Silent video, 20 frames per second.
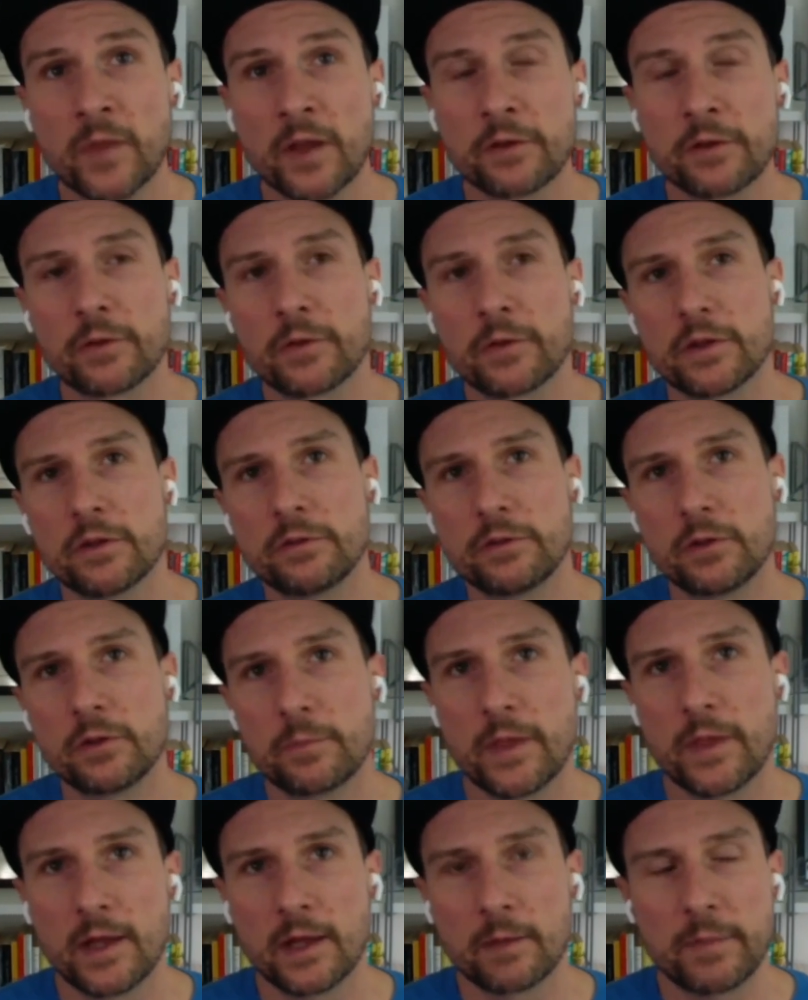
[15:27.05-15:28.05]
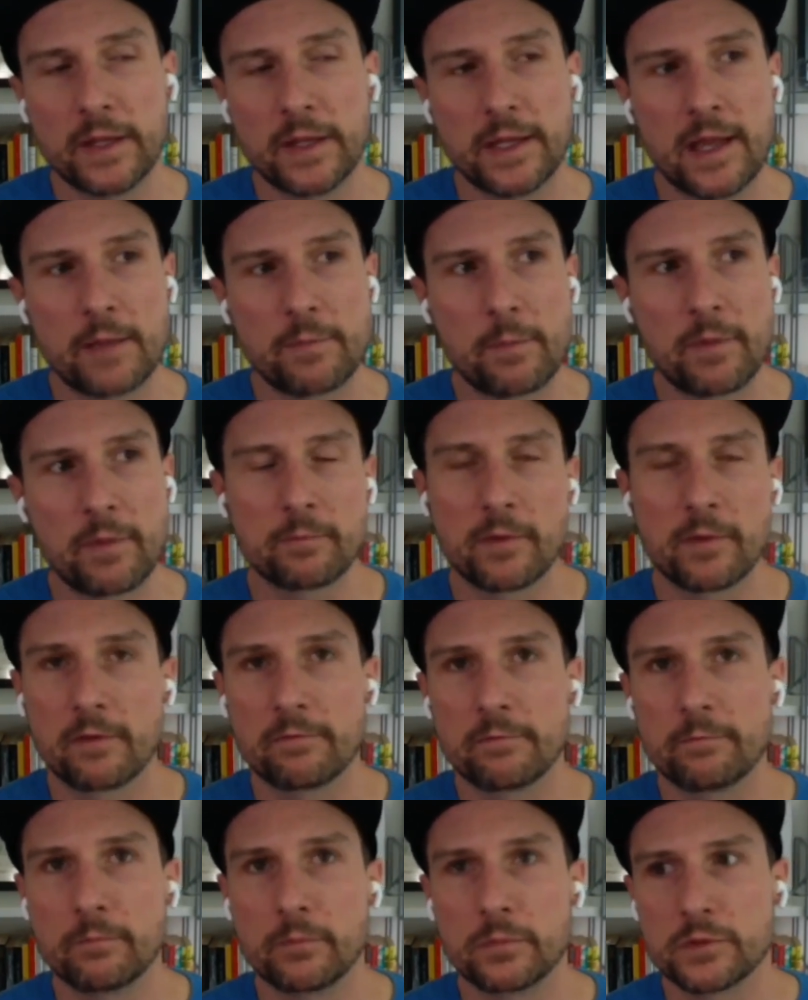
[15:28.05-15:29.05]
So the YouTube thing became a bit
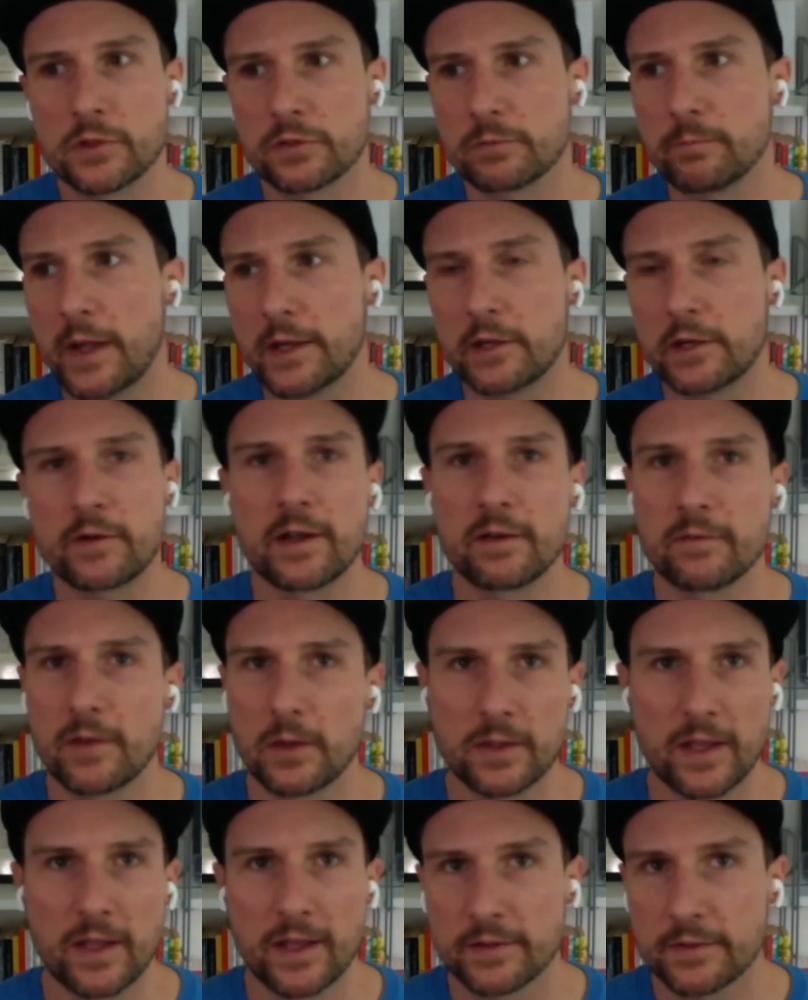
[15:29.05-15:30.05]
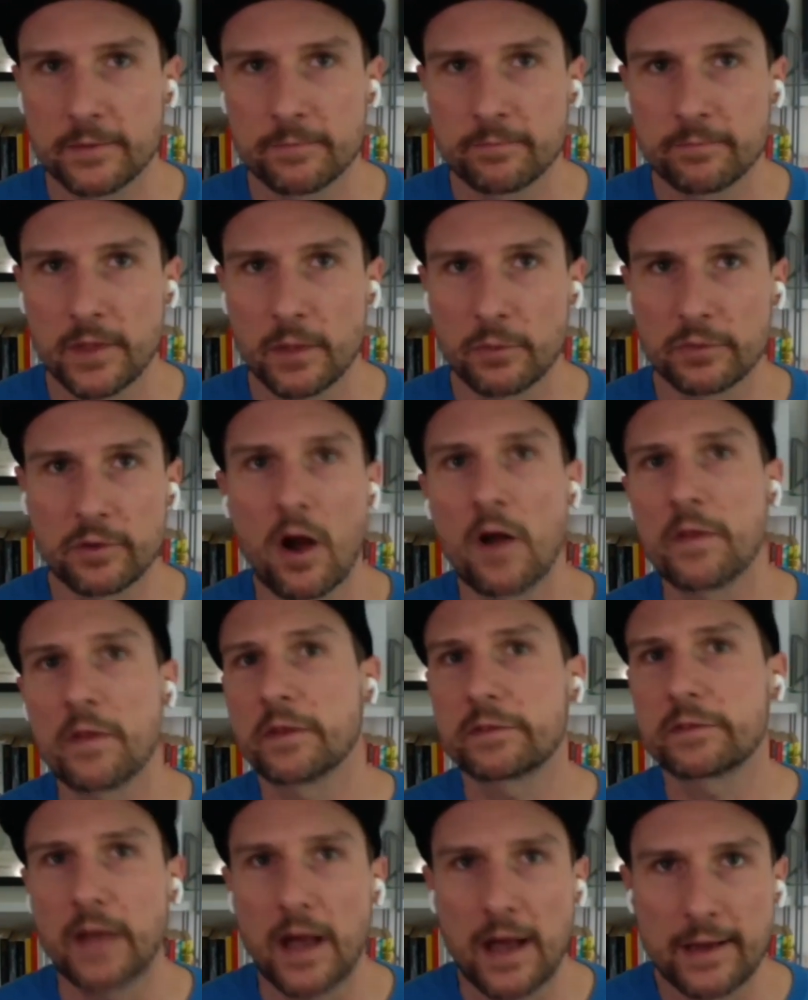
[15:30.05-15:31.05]
of just my creative outlet. It was on the
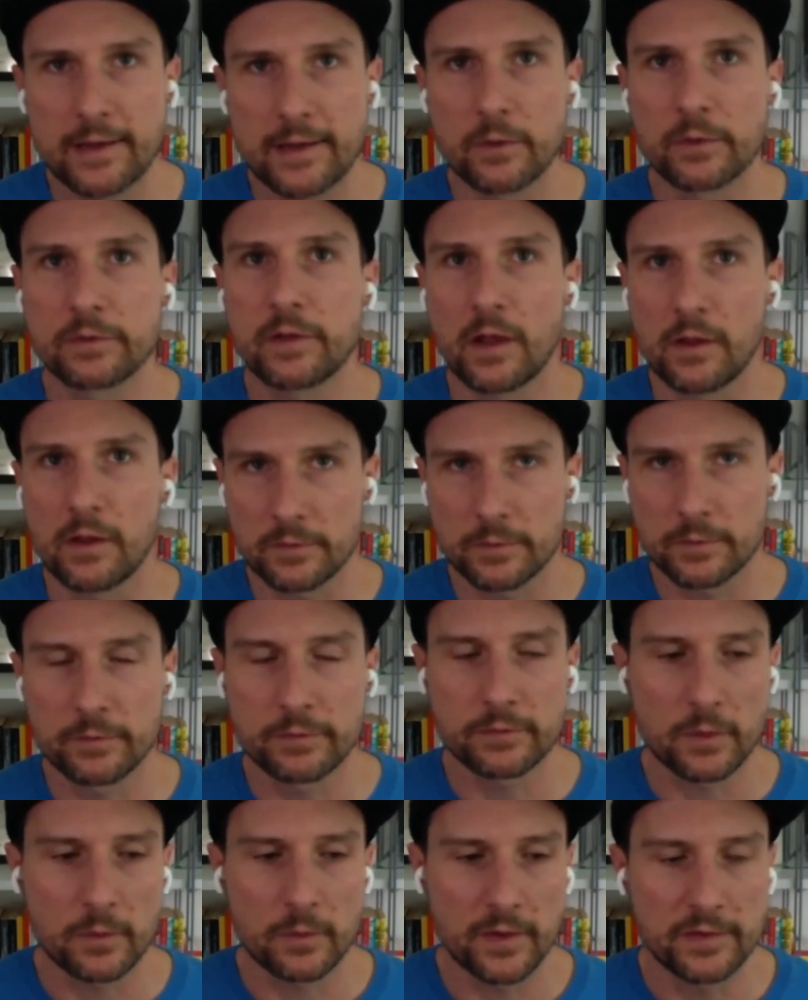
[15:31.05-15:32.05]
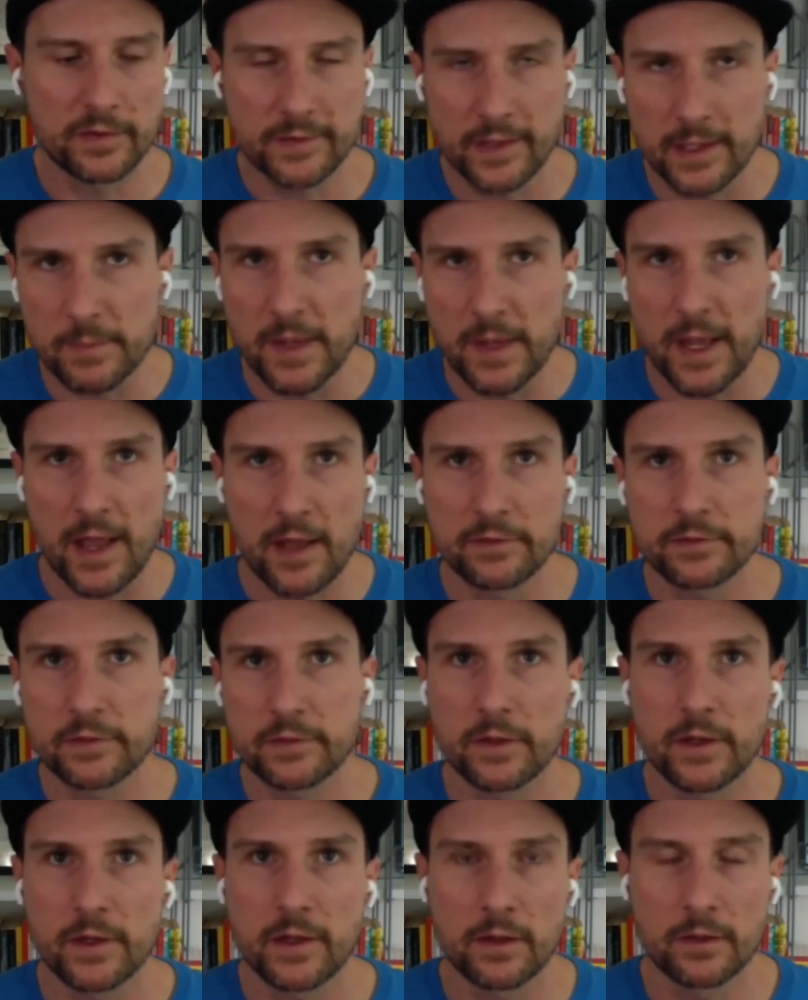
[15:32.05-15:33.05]
side. I was telling some stories, getting my hands
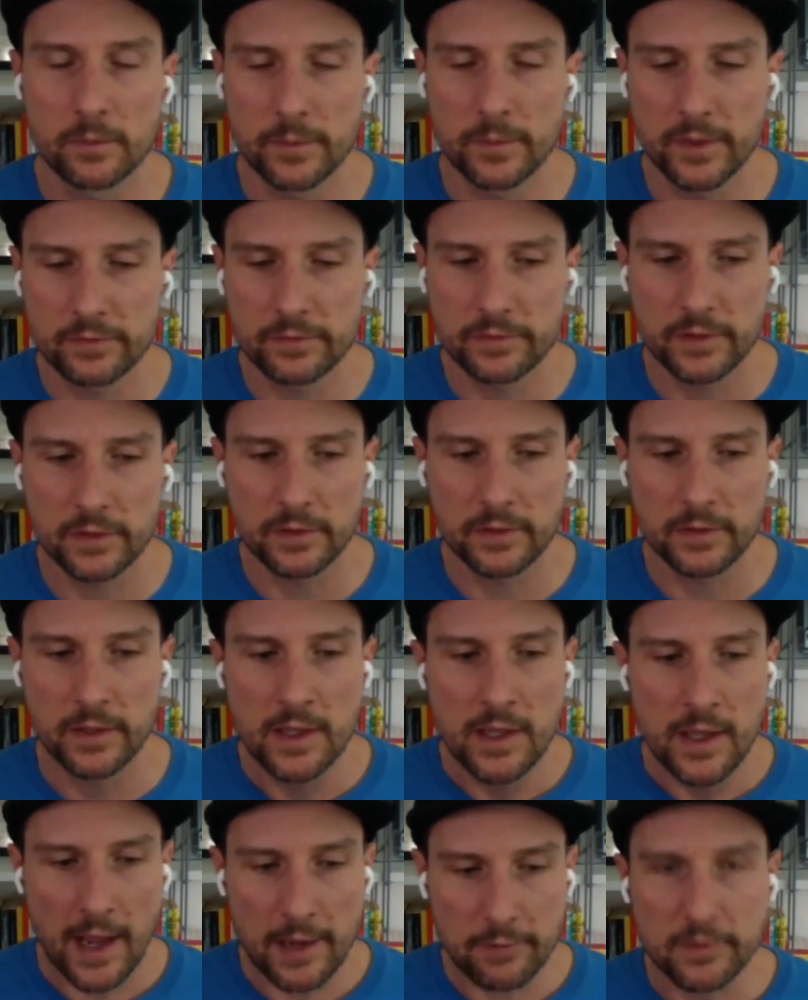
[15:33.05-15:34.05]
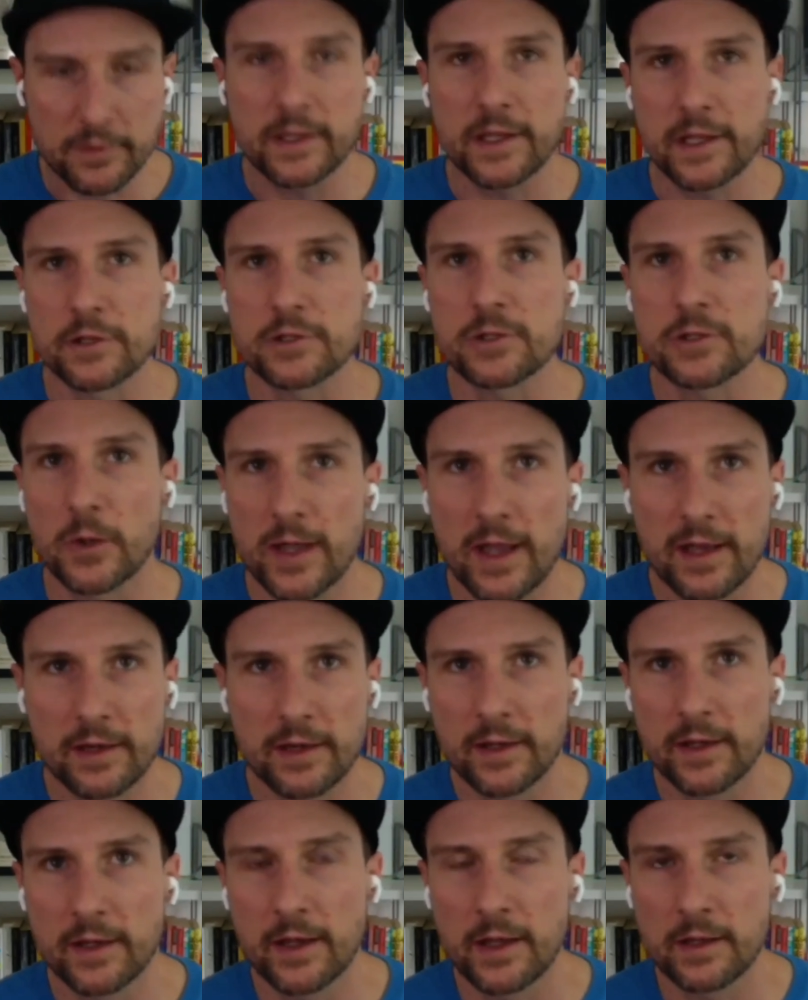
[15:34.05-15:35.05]
dirty a little bit still. I really enjoy
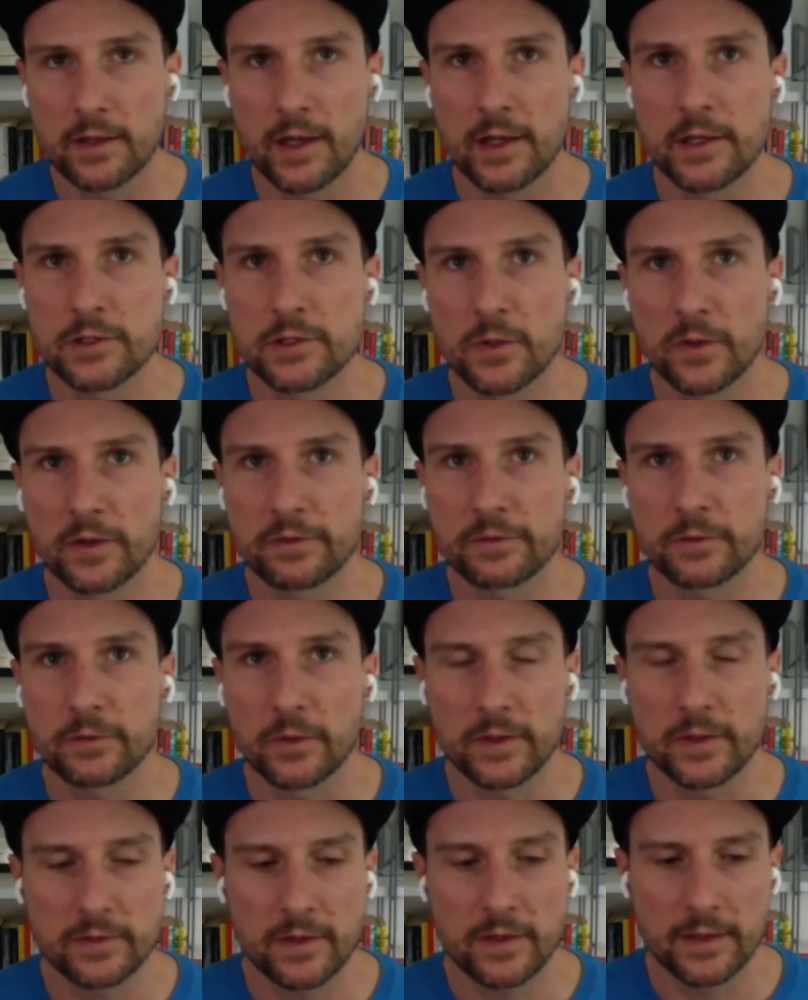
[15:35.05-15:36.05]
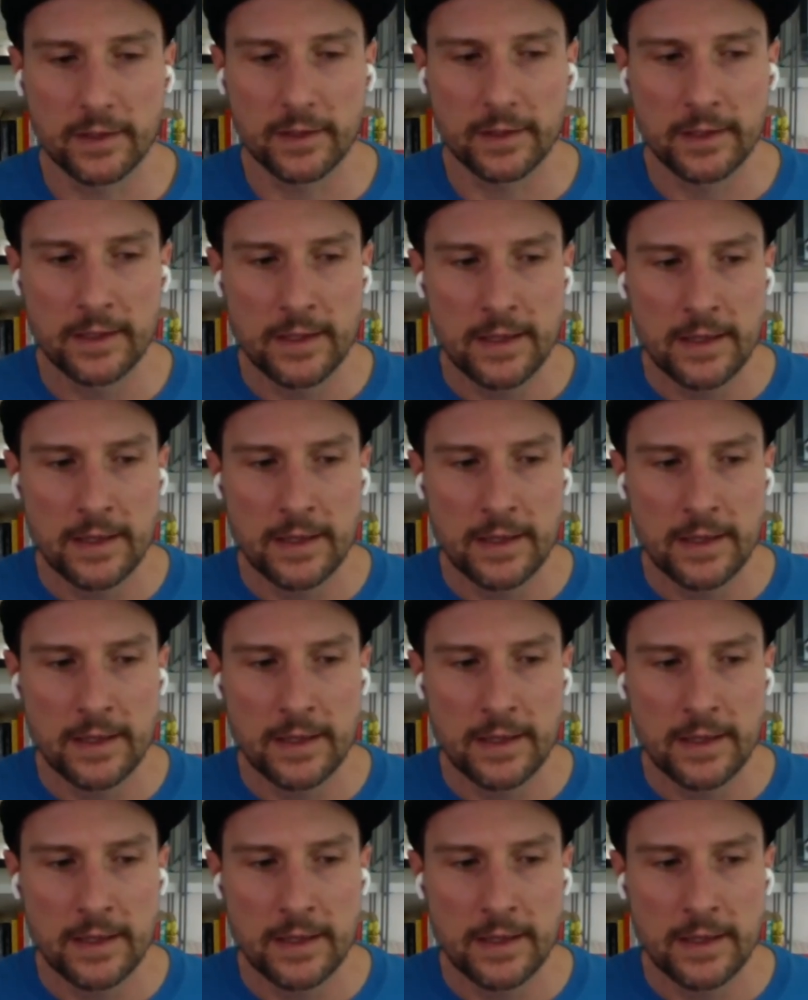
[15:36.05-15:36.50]
editing. I enjoy storytelling.